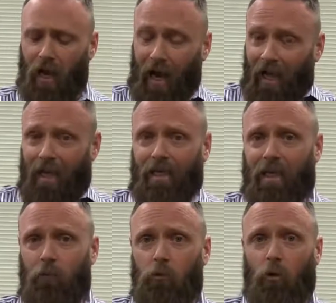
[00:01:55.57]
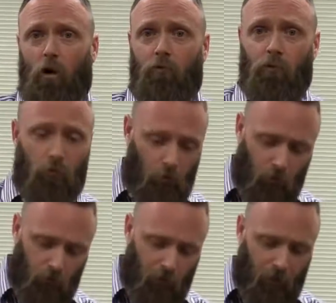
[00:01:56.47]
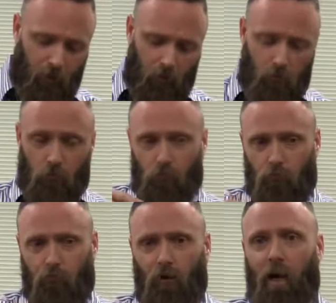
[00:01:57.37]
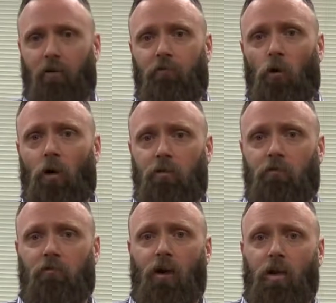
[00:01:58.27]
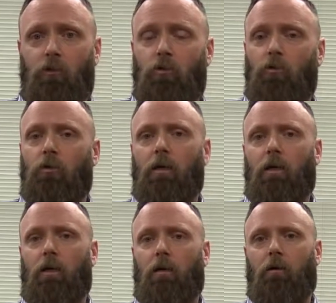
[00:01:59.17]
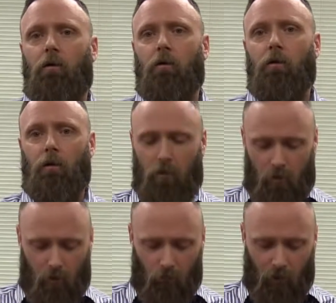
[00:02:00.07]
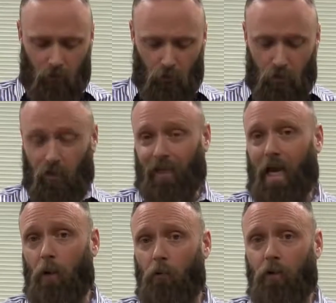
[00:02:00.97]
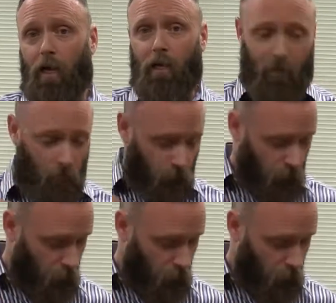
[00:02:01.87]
I like the M12. You can really focus and fine tune the resolution of the camera with that and get a really